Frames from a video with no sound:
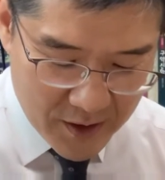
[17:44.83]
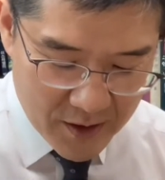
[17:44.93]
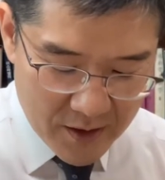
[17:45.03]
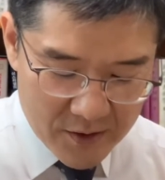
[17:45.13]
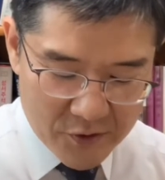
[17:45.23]

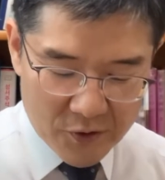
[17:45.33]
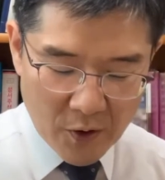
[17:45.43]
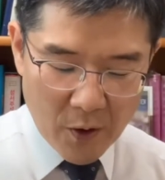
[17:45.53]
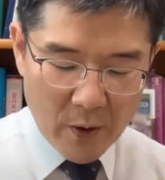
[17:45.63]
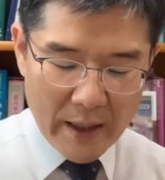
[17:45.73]

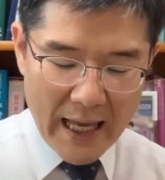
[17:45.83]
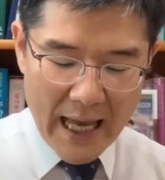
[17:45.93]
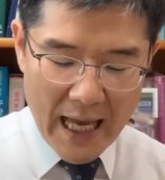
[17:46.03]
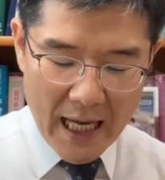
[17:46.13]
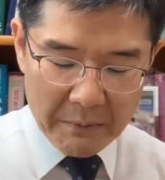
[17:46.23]
So
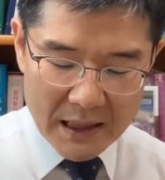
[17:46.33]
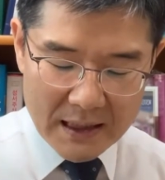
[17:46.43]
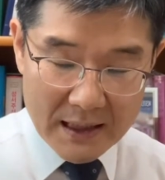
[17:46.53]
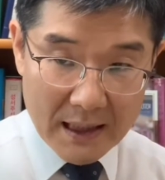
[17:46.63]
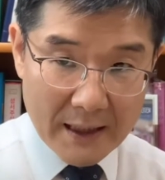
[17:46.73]

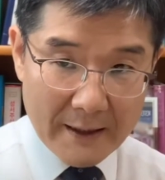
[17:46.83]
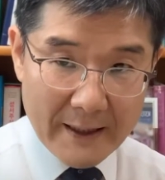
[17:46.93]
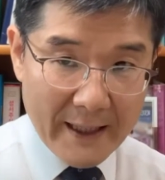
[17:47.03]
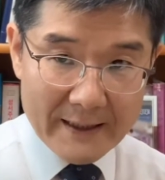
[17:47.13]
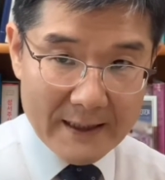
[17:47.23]
everything,
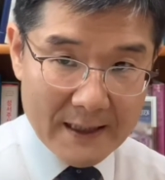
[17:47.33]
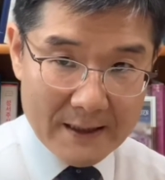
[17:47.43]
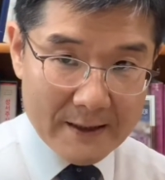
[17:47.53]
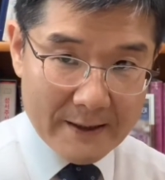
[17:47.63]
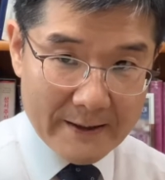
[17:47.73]
and
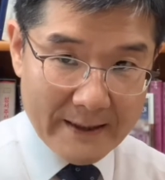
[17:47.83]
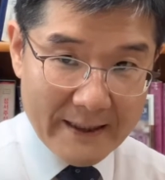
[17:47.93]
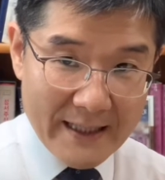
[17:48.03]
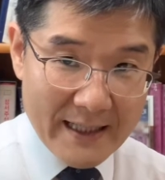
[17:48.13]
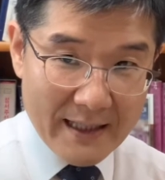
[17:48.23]
here
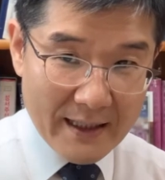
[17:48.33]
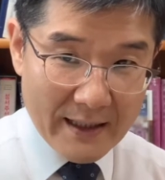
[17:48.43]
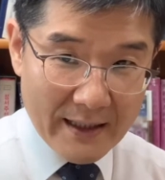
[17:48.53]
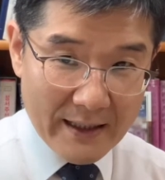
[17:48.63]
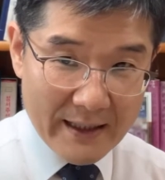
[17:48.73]

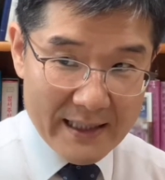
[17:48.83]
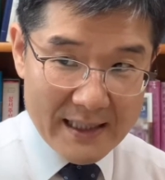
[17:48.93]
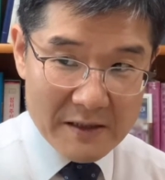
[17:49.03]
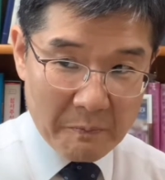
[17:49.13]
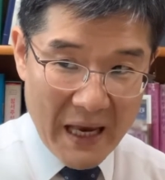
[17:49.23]

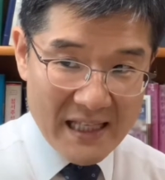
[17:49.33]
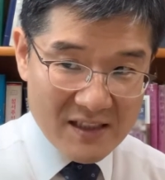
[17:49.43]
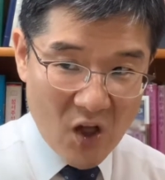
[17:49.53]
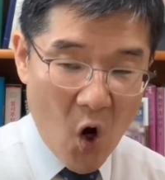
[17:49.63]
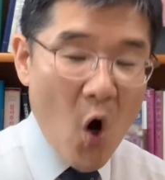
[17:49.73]
is
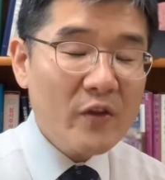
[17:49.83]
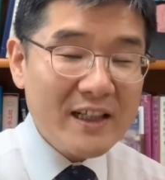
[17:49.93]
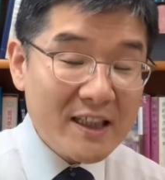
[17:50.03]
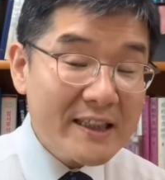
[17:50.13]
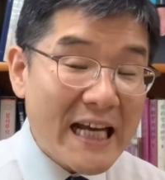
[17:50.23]
based on
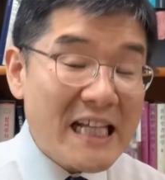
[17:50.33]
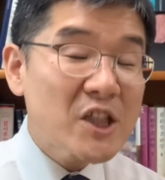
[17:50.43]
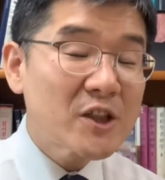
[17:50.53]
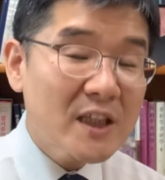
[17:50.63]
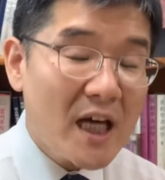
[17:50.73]

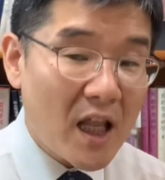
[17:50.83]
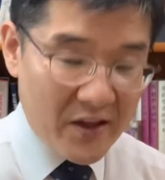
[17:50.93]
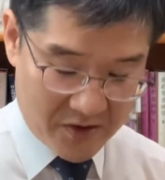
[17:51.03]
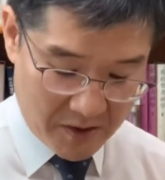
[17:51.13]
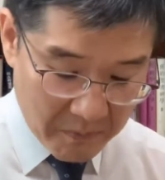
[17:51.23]
creation
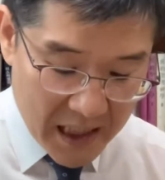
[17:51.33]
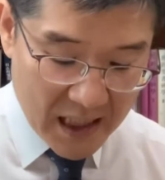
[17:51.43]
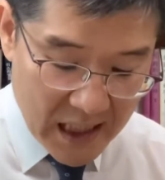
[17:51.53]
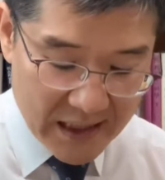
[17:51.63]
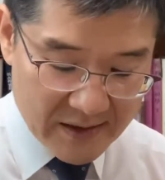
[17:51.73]
theology,
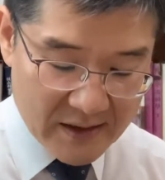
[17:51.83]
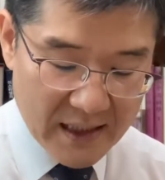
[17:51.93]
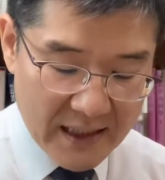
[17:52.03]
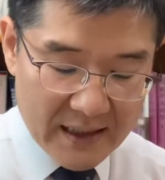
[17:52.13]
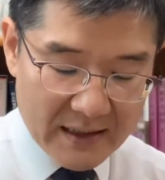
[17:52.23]
because
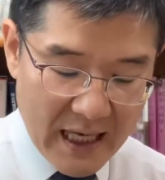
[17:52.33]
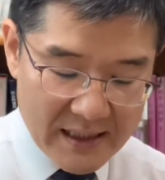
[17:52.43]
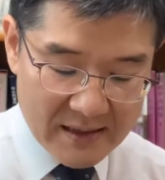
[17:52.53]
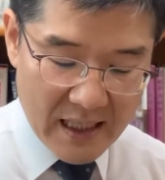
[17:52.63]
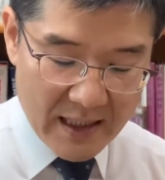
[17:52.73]
they
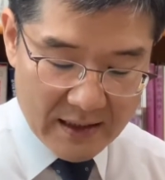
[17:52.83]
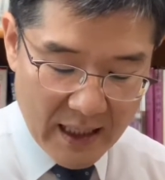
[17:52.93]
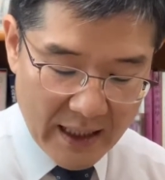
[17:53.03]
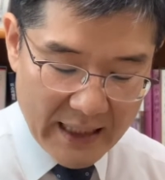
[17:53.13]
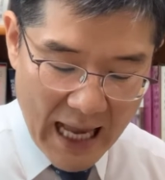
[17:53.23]
say
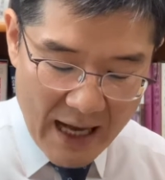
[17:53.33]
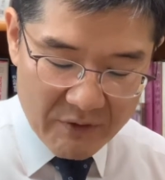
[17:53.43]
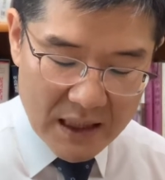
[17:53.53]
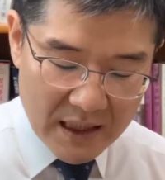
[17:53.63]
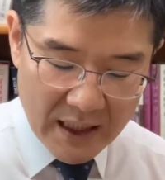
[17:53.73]
that
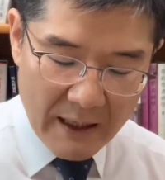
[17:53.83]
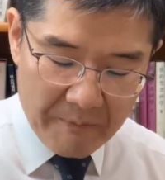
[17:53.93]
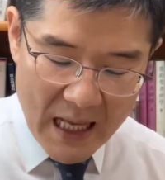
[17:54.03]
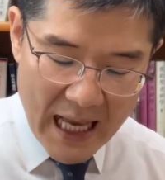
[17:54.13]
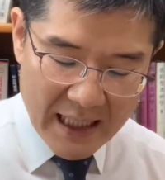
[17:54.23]
everything
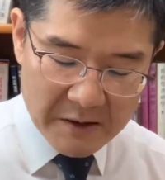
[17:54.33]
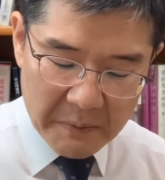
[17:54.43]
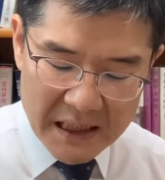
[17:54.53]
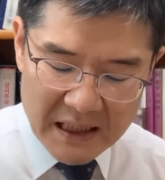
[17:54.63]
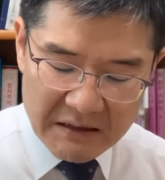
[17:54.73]
has
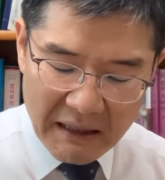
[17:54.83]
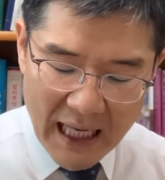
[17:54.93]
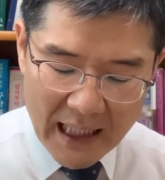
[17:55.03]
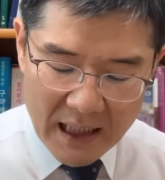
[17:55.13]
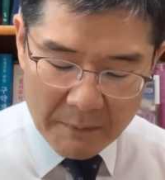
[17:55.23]
been
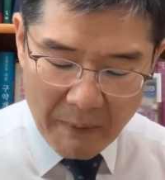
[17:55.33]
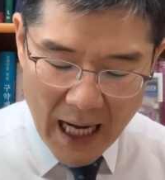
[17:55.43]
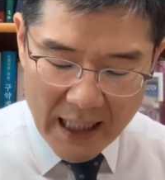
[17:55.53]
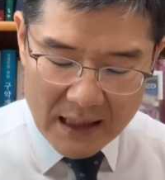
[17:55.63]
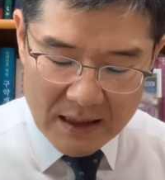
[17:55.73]
created
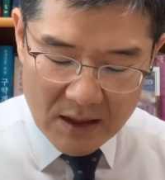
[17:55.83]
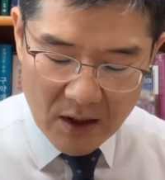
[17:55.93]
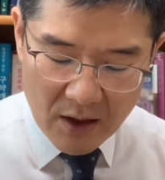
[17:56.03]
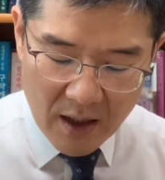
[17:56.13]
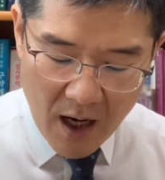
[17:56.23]
by
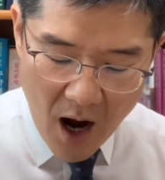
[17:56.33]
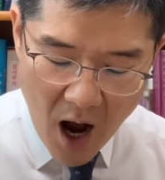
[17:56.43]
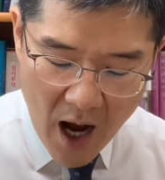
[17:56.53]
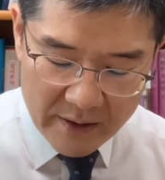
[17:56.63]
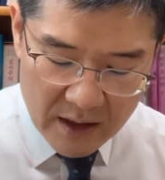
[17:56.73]
the
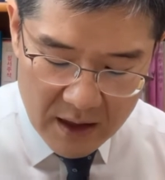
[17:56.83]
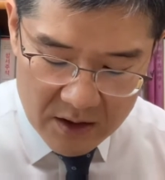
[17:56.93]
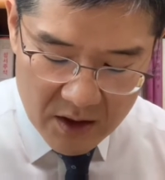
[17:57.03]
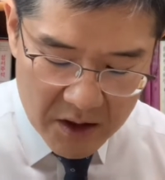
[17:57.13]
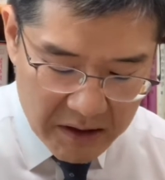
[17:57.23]
God,
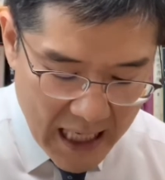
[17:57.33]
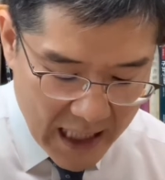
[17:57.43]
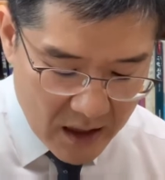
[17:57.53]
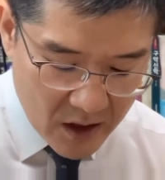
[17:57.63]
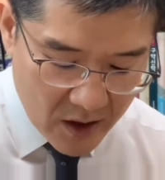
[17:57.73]
the
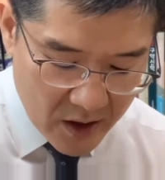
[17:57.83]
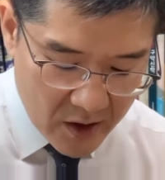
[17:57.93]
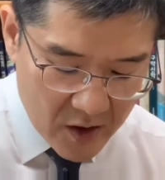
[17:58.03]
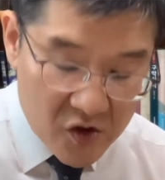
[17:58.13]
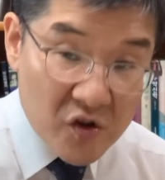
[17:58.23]
Creator.
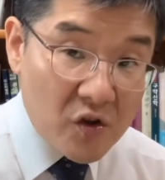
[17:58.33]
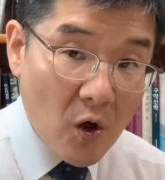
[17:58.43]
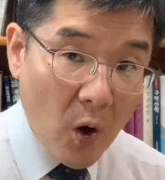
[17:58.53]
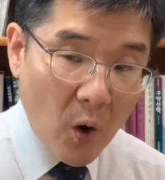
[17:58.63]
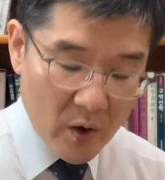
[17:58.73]

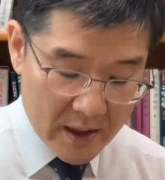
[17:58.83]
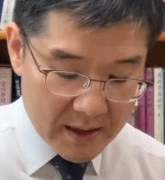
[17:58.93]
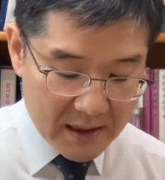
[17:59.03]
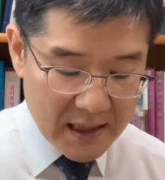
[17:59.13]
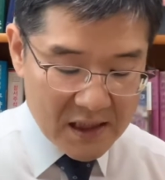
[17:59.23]
So
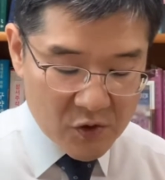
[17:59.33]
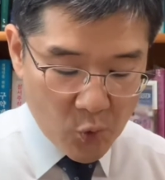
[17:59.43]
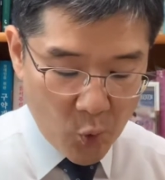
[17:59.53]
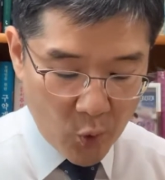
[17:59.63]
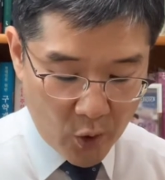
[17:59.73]
this
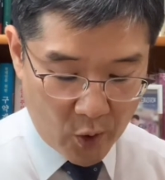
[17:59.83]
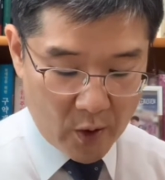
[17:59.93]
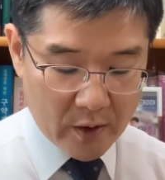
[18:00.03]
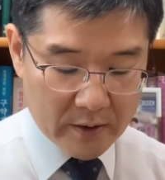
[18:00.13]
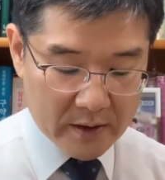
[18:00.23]

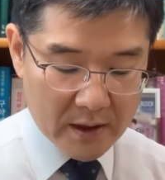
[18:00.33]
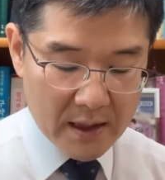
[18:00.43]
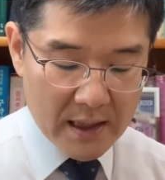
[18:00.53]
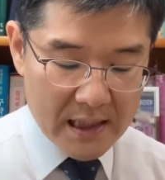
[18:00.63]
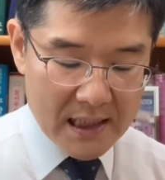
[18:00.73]
world
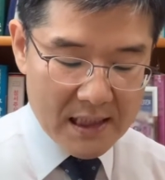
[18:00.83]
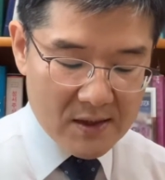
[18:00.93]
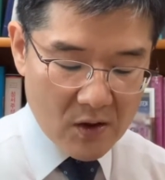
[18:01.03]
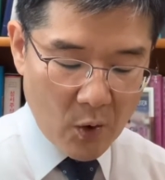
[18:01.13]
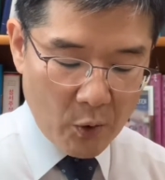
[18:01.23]

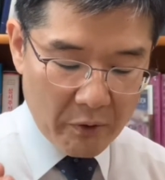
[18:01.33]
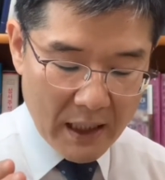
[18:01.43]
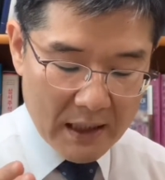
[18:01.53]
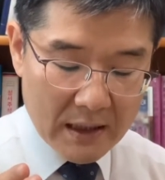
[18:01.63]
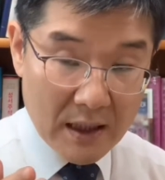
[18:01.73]
is
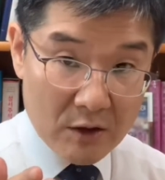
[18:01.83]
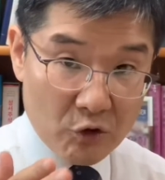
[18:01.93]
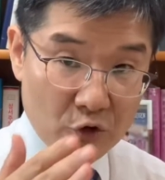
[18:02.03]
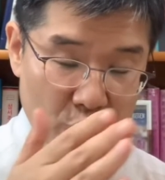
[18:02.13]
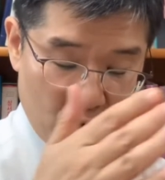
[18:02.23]

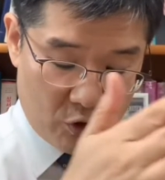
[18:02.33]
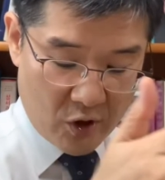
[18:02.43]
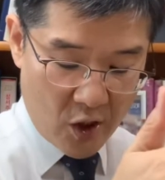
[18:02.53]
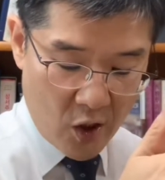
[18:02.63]
oriented to the